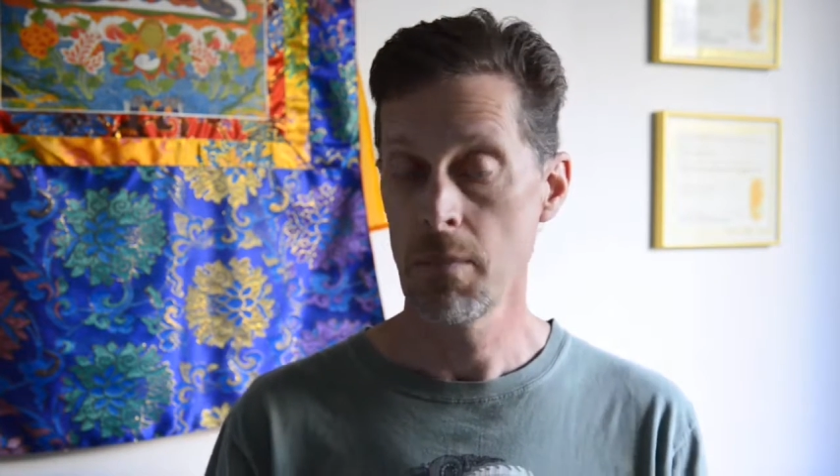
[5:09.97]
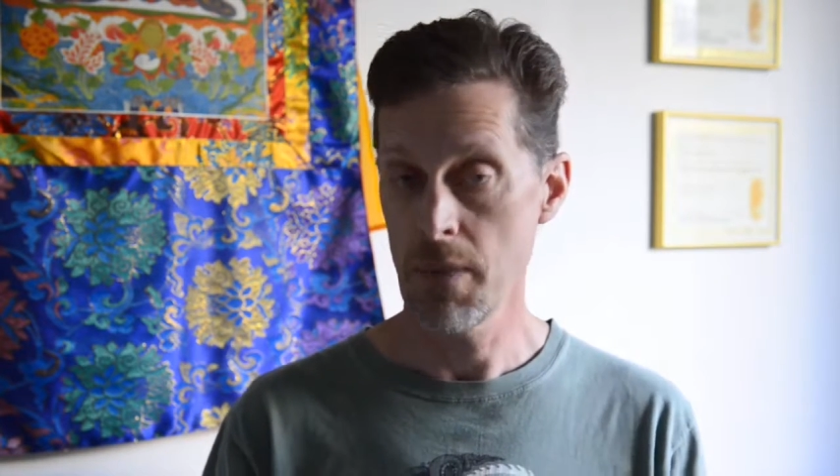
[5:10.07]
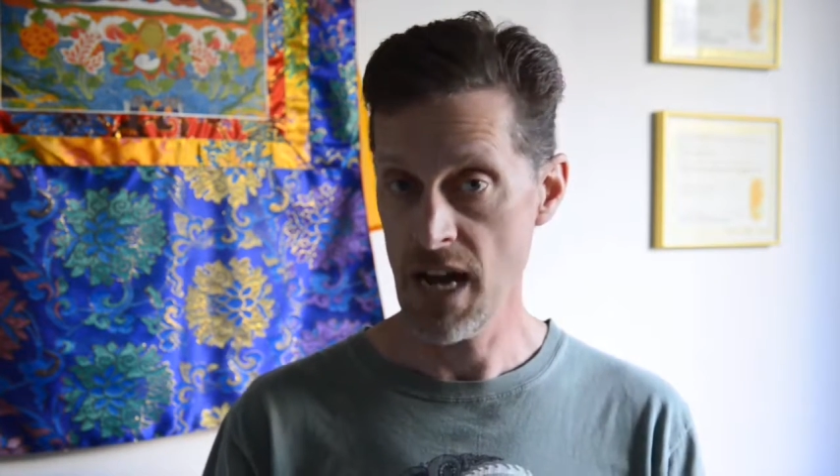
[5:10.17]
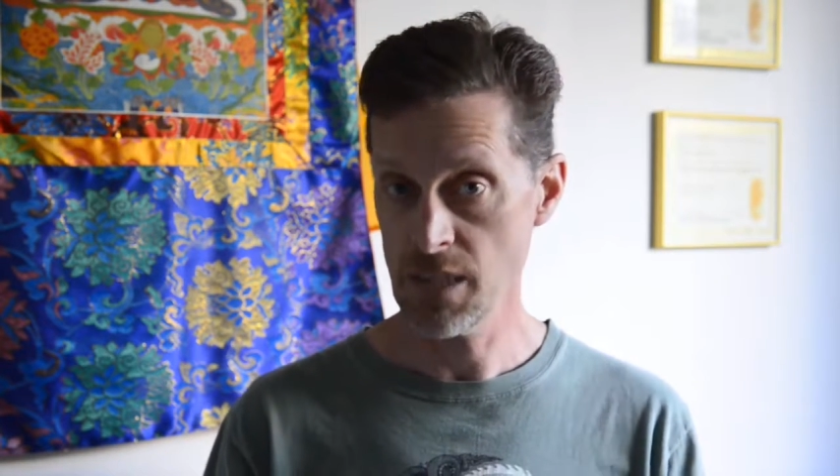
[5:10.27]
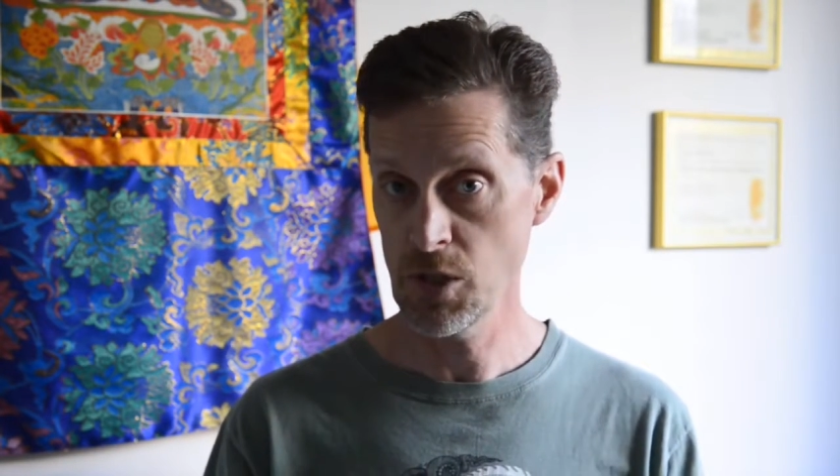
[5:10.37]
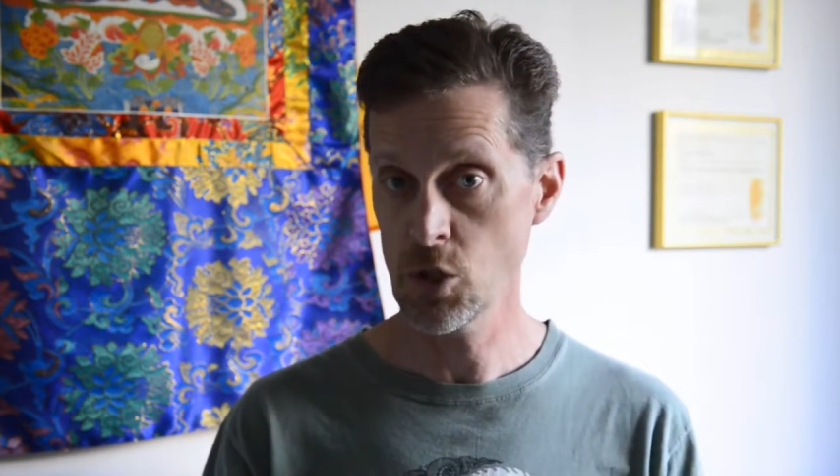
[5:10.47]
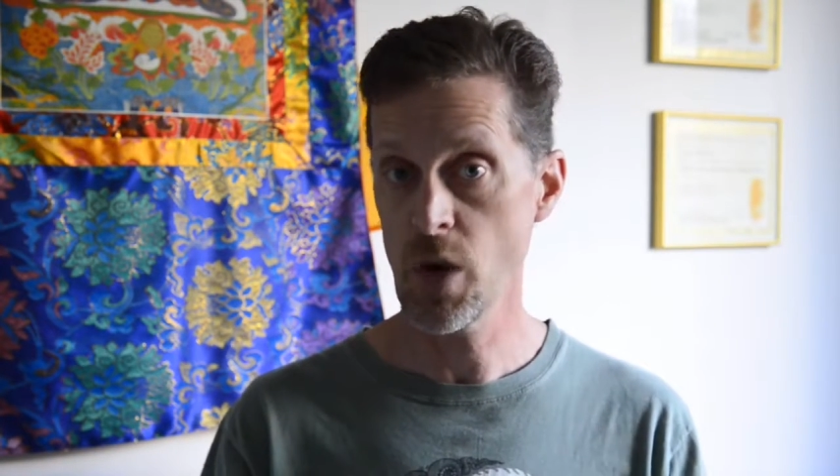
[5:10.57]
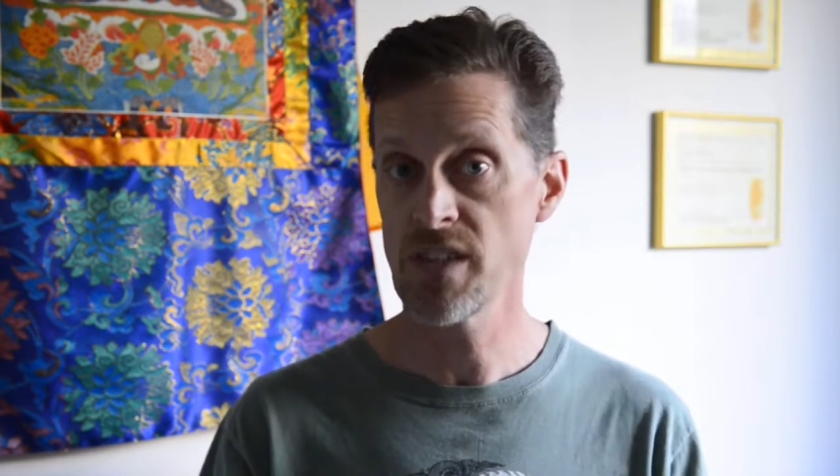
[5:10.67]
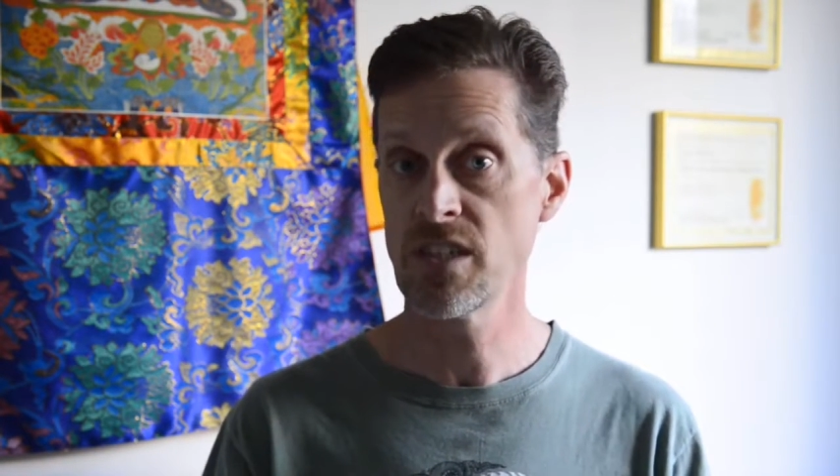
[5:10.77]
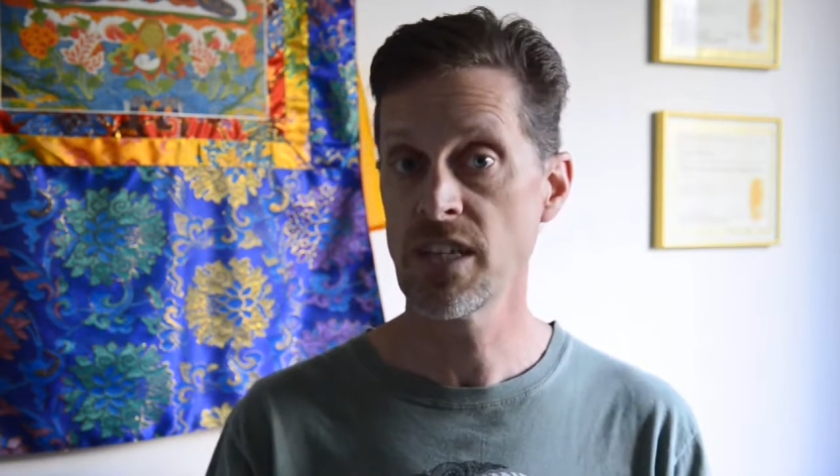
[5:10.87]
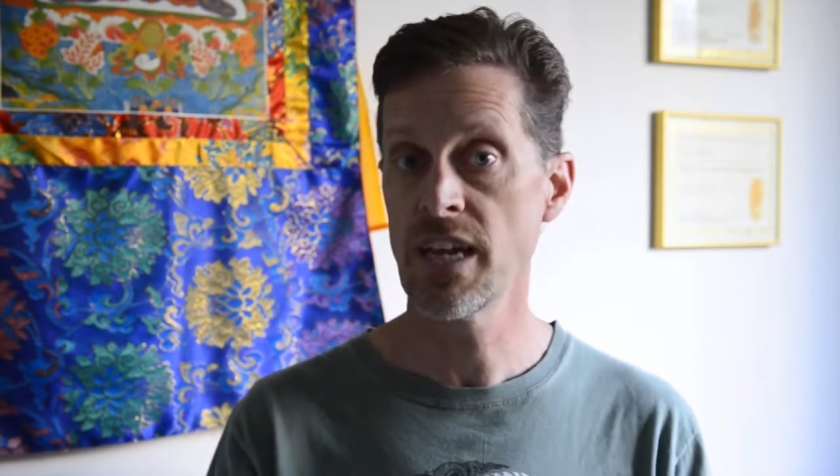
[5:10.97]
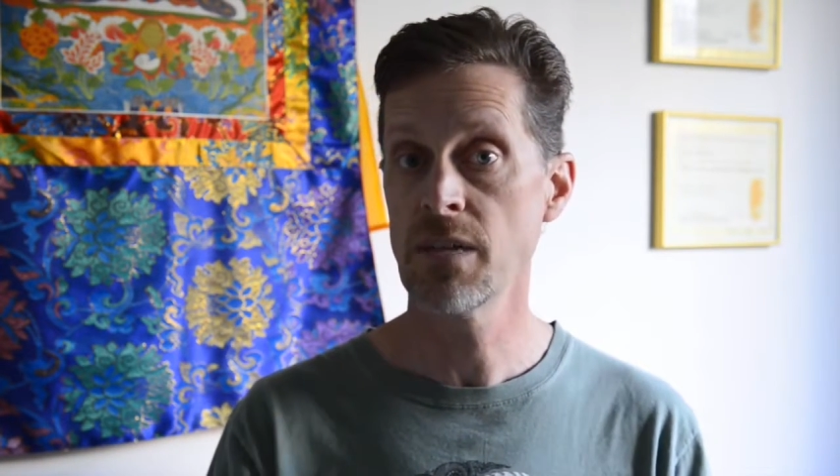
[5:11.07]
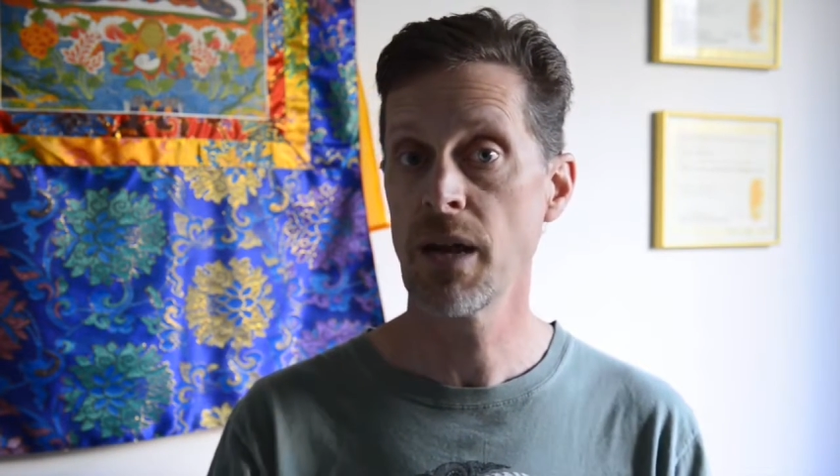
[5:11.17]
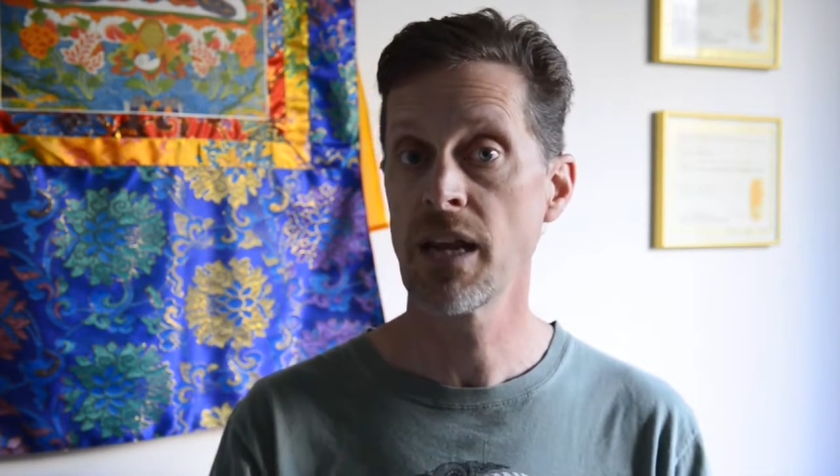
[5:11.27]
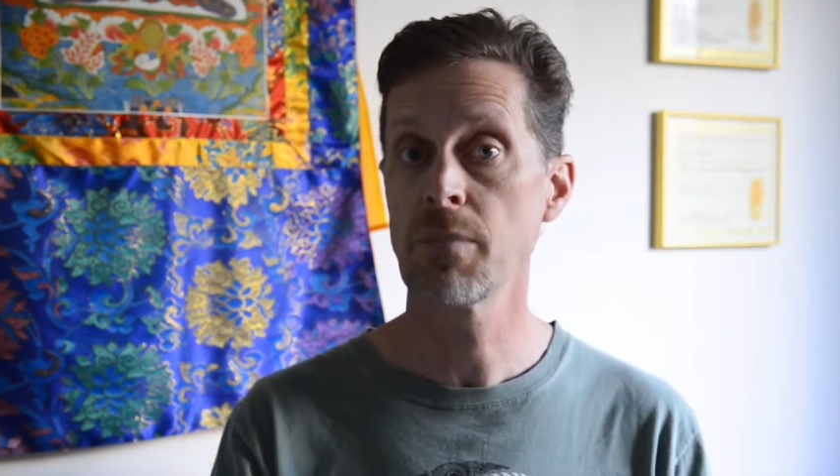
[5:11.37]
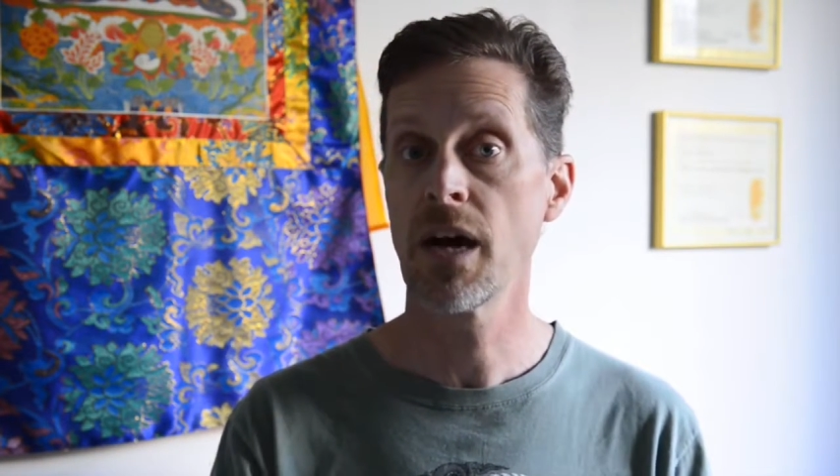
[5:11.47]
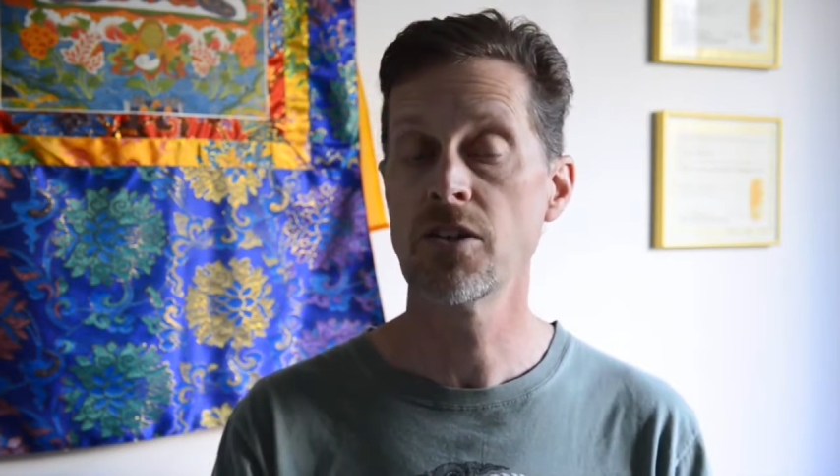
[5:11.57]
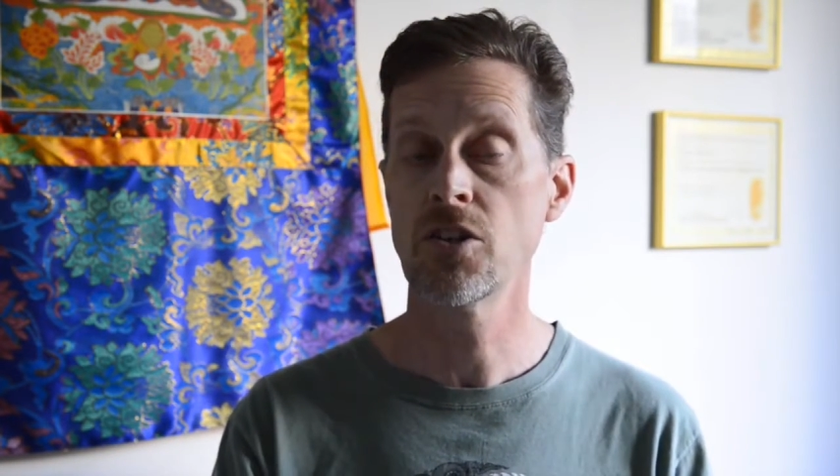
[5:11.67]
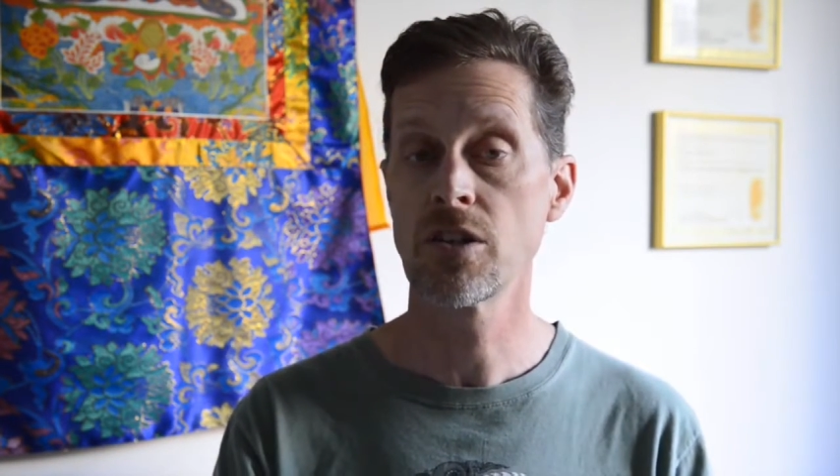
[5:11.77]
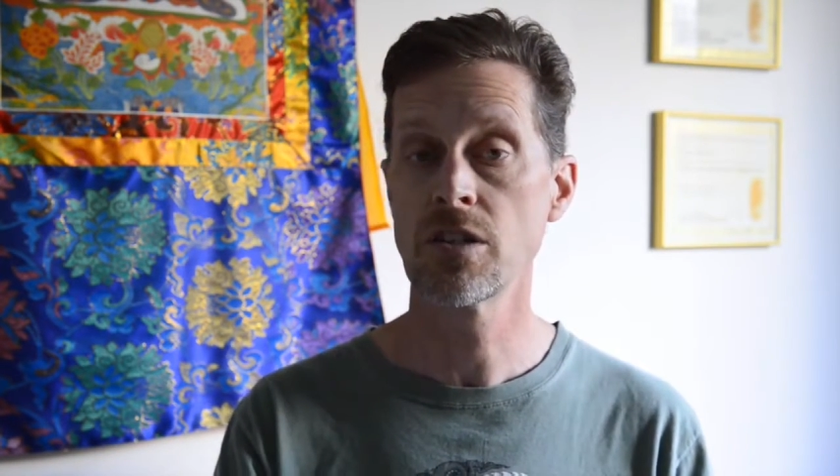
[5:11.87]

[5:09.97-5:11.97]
possibly twice a day, depending upon your